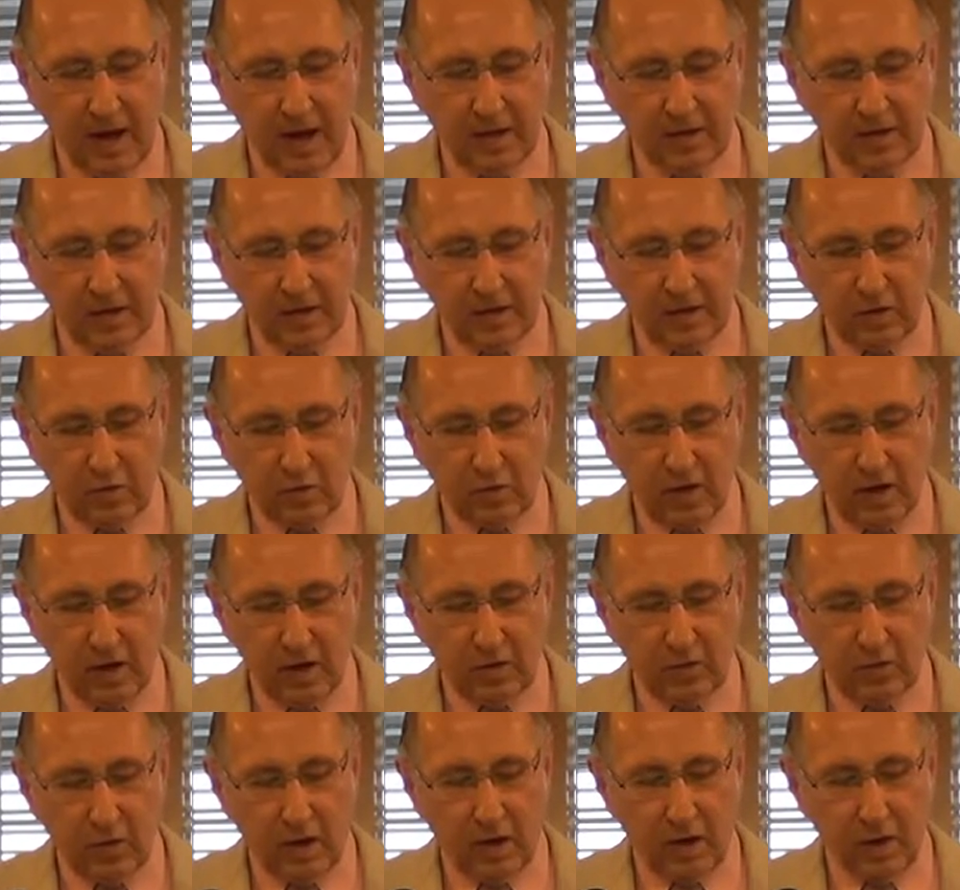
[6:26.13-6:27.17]
I then
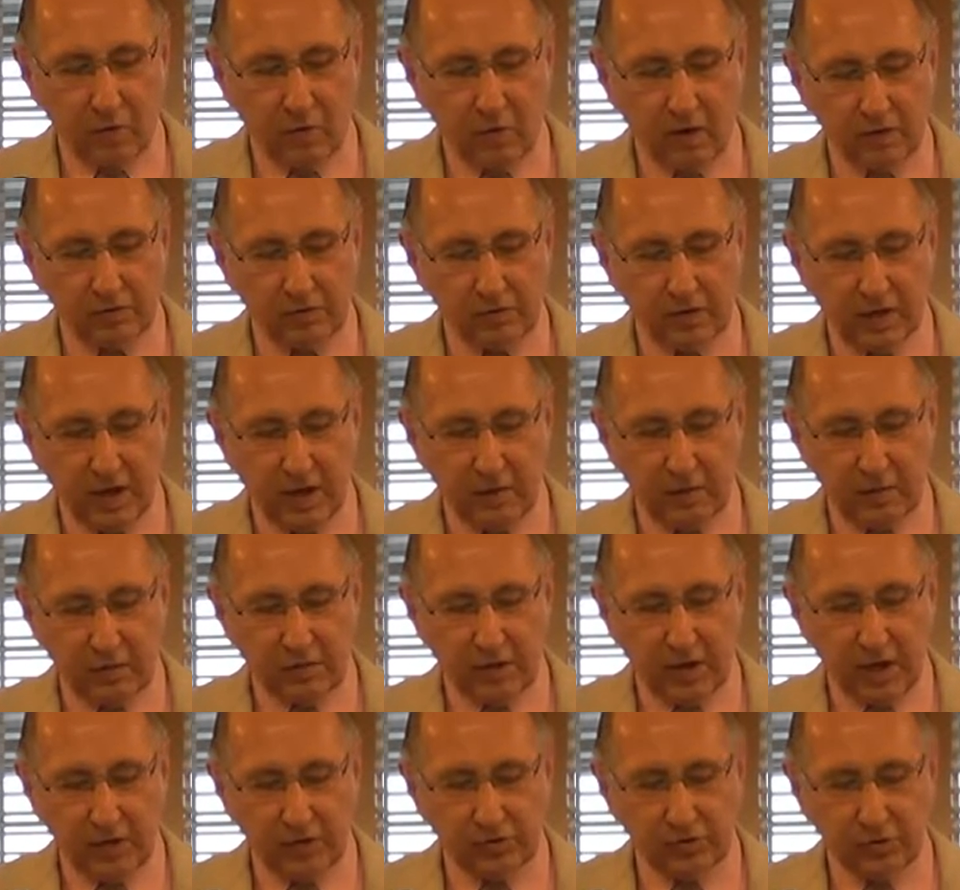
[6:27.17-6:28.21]
inquired why it was that I
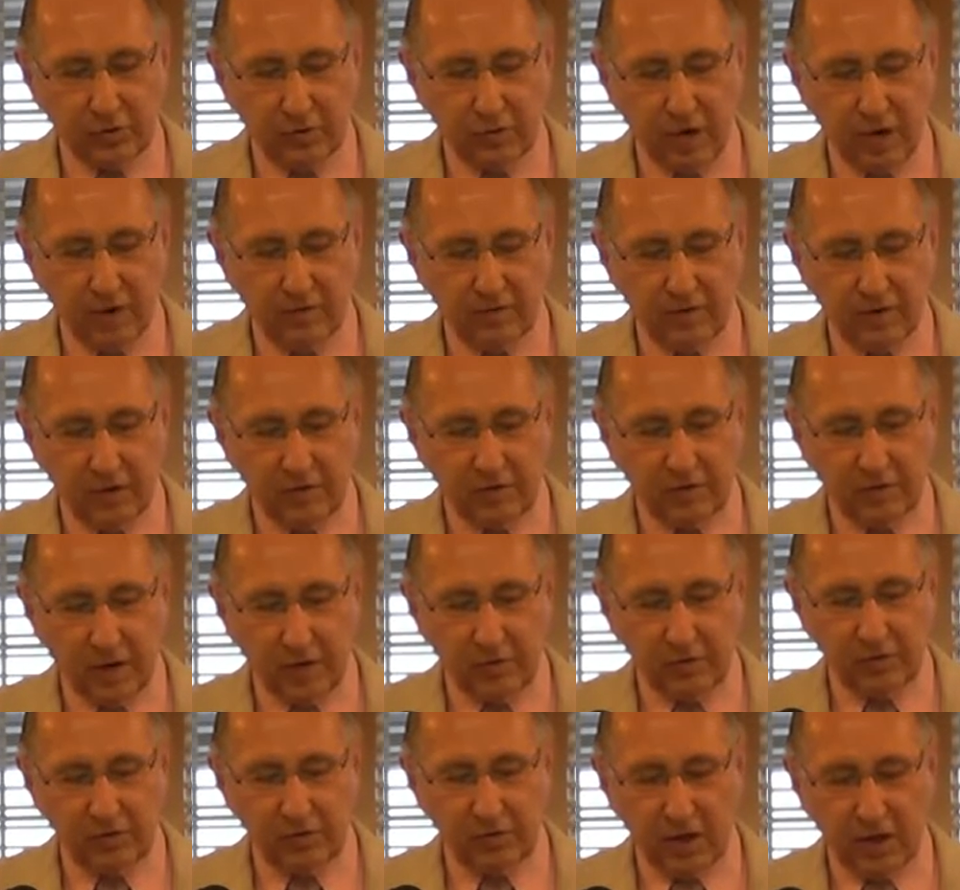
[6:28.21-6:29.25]
was asked so often if
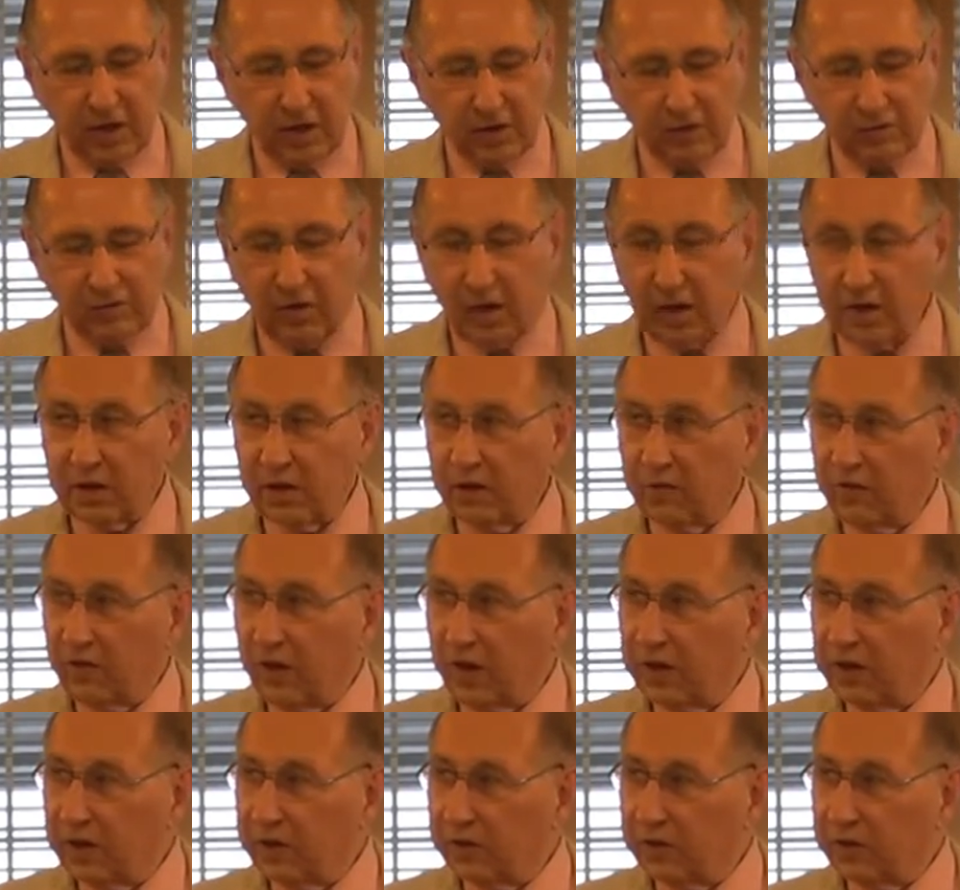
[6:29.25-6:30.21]
I was satisfied and if I